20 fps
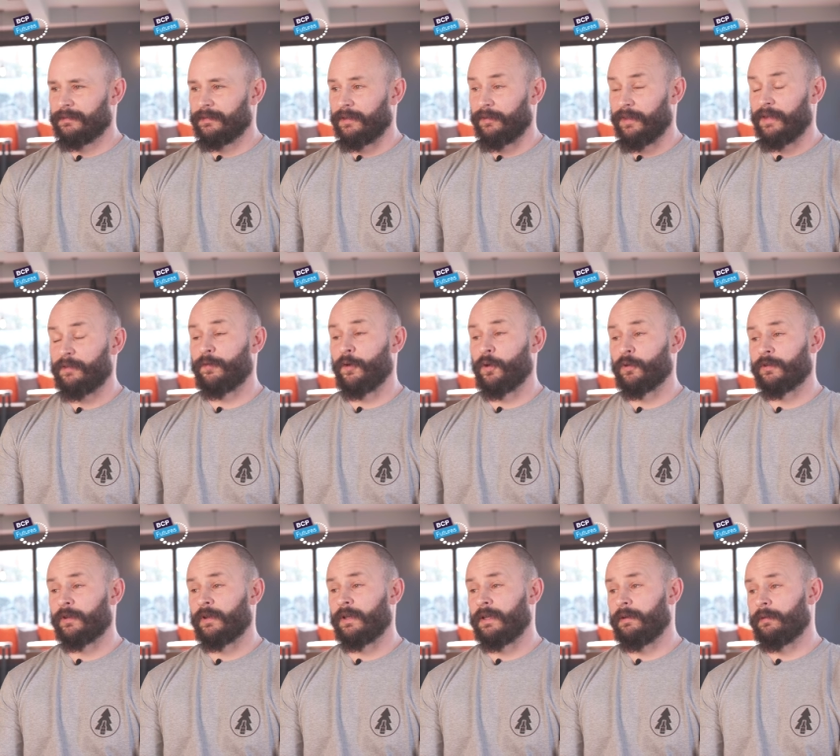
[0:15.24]
I think
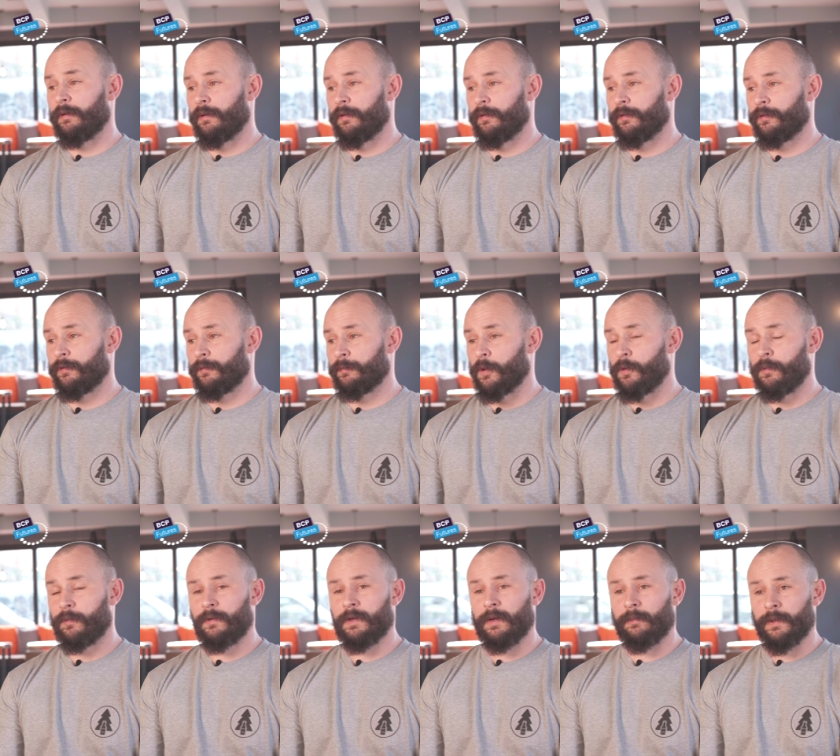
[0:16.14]
fortunately we're a
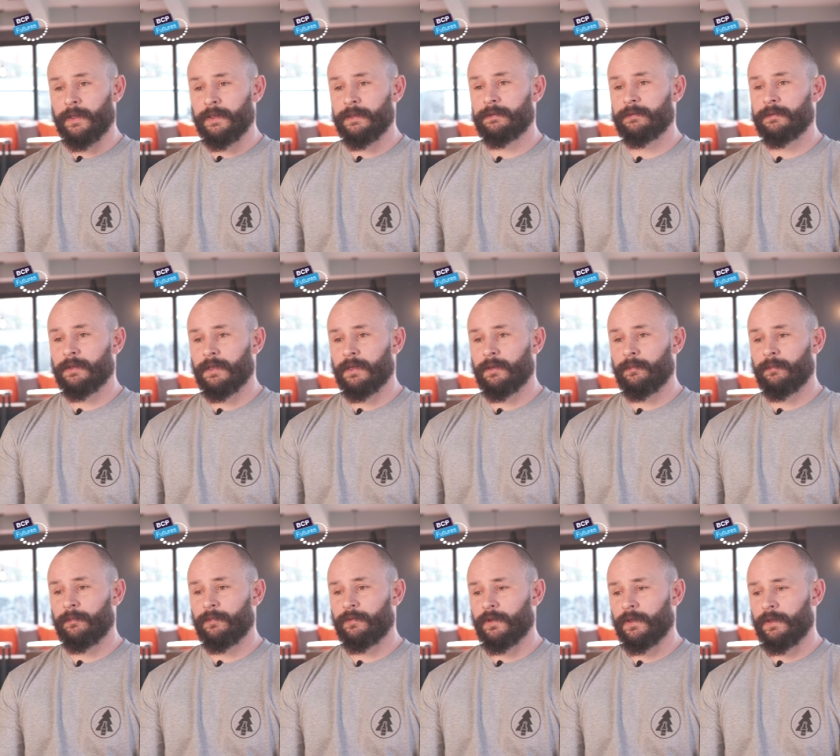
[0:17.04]
small company.
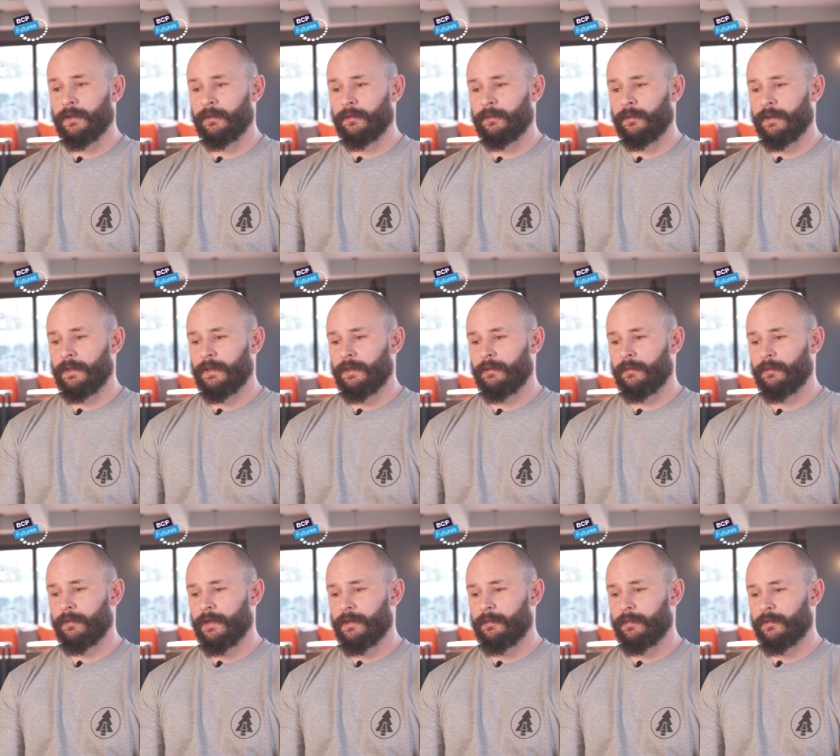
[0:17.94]
Um, so we
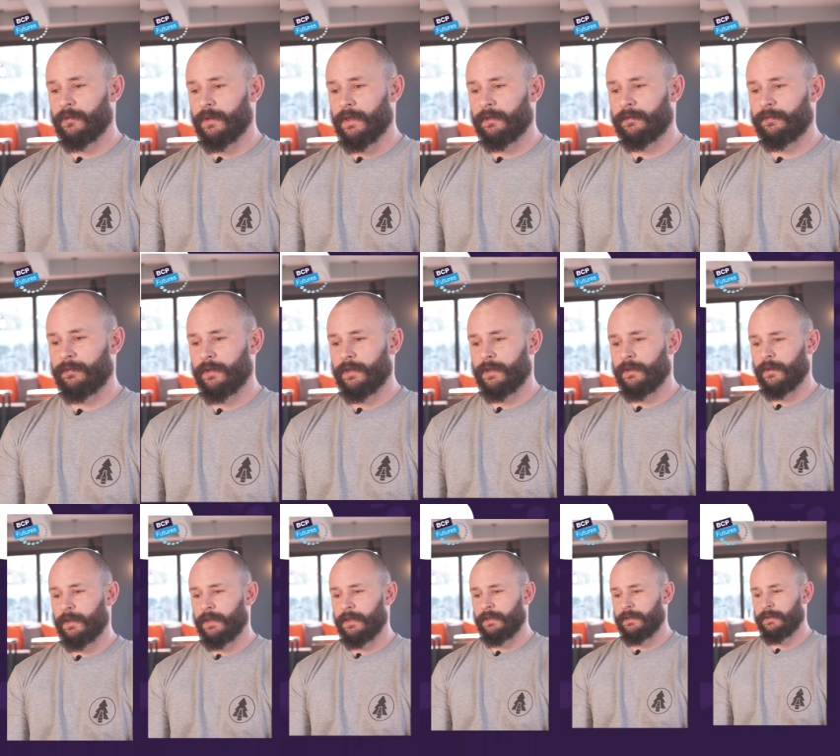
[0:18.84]
were able to act very
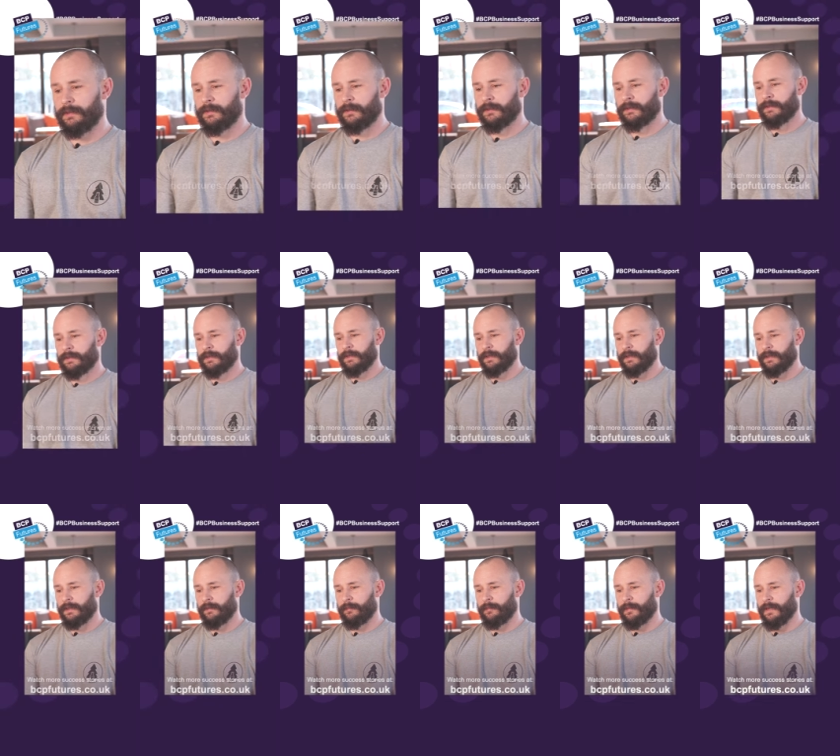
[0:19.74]
quickly
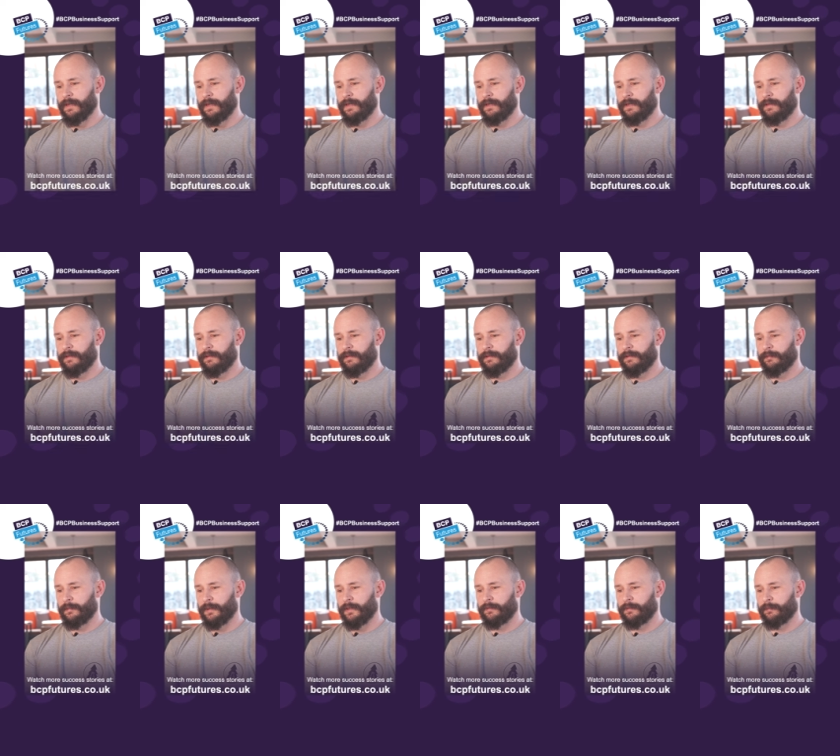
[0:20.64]
um, and
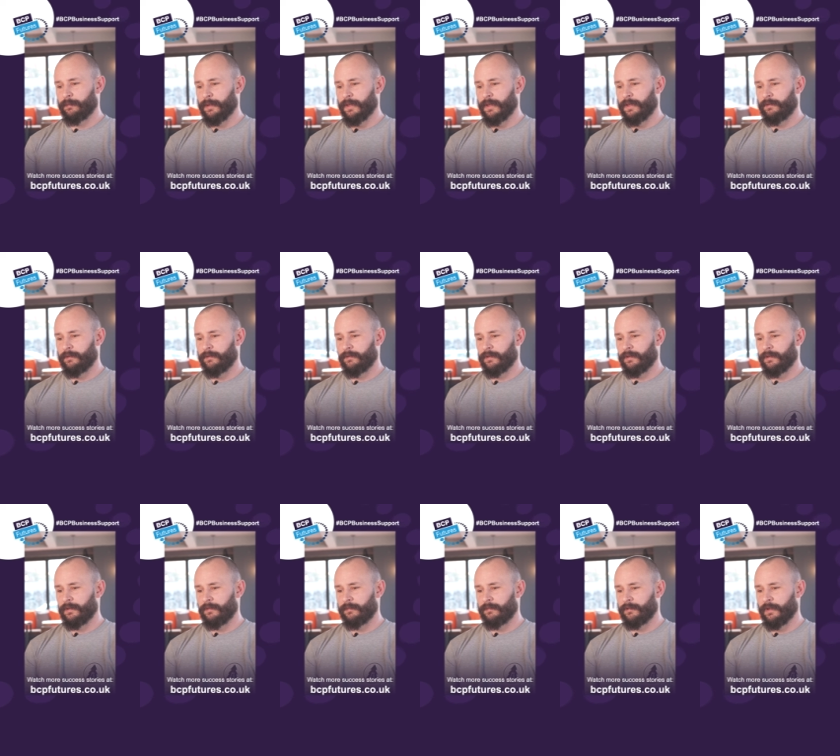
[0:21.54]
make some plans to
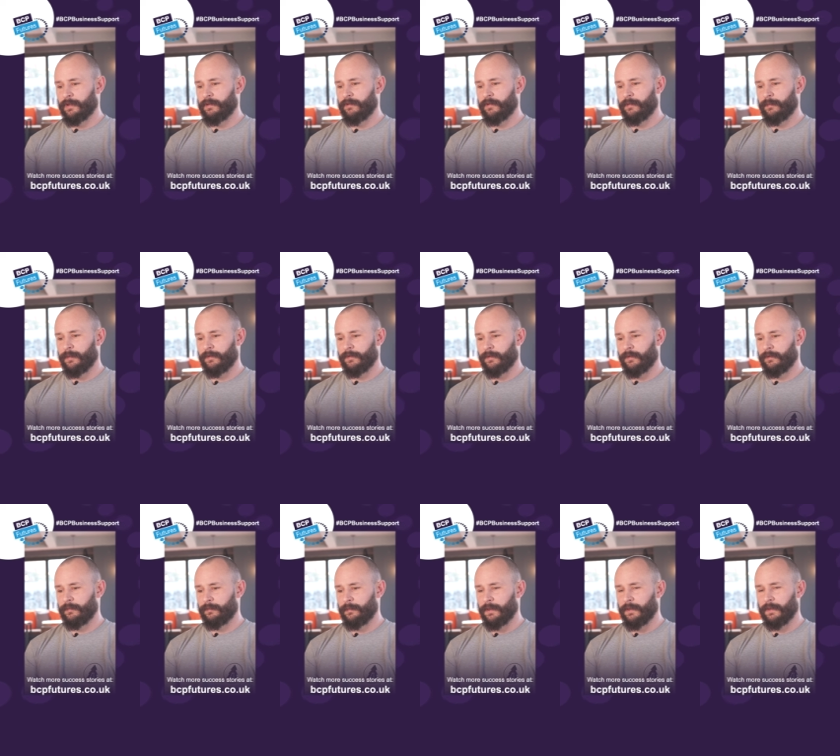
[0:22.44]
kind of change the
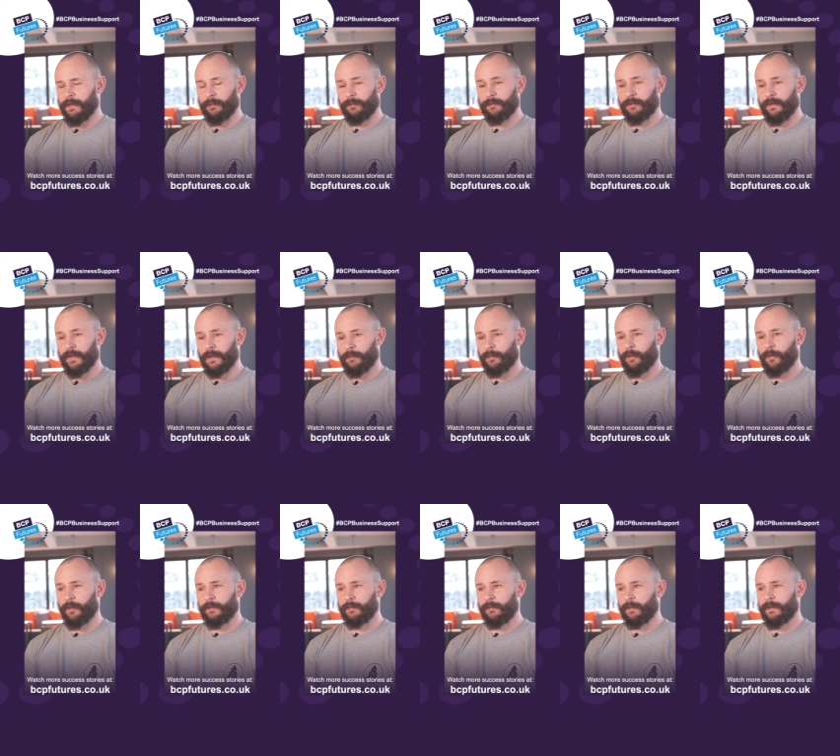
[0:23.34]
business. But up to that
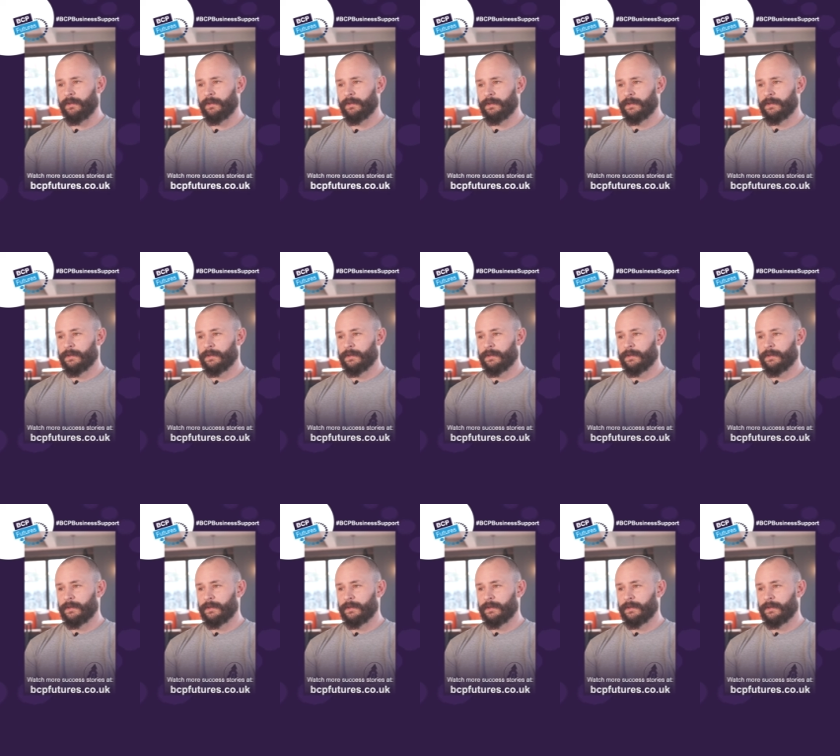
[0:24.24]
point, we'd